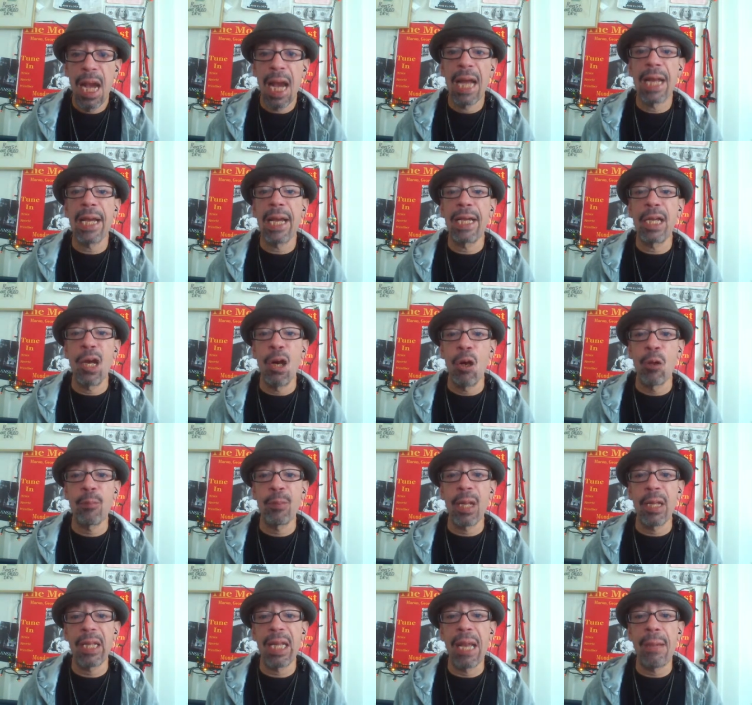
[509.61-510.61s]
and I
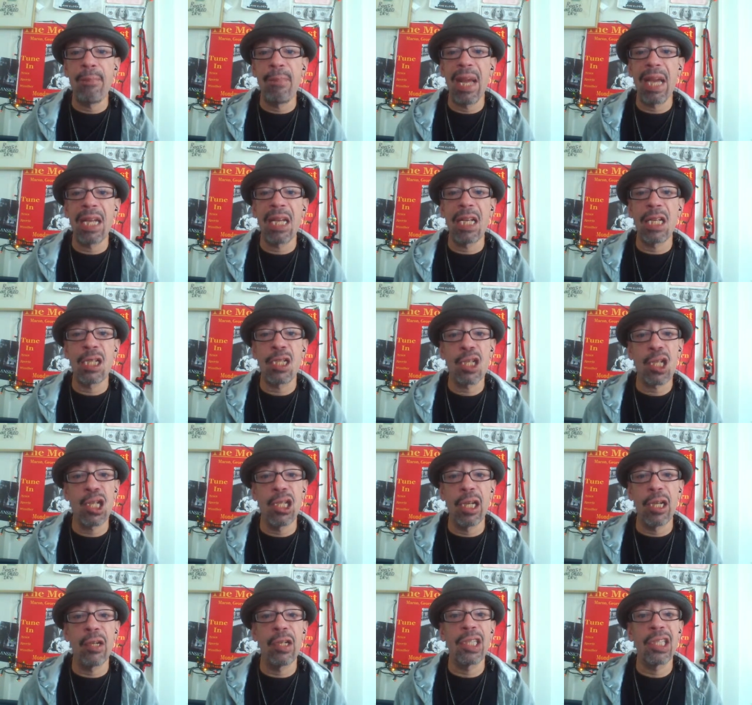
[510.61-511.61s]
hope that they make it as
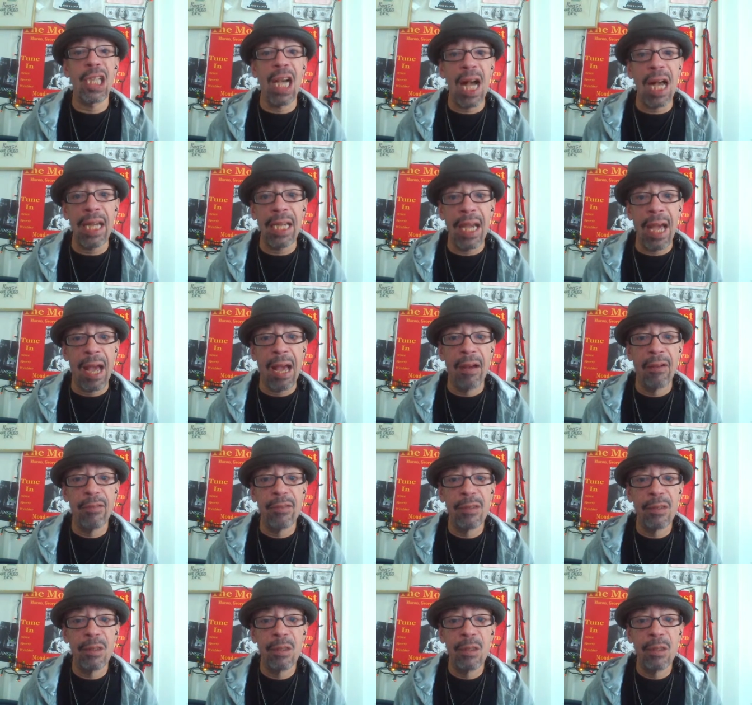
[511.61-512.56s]
clear as I have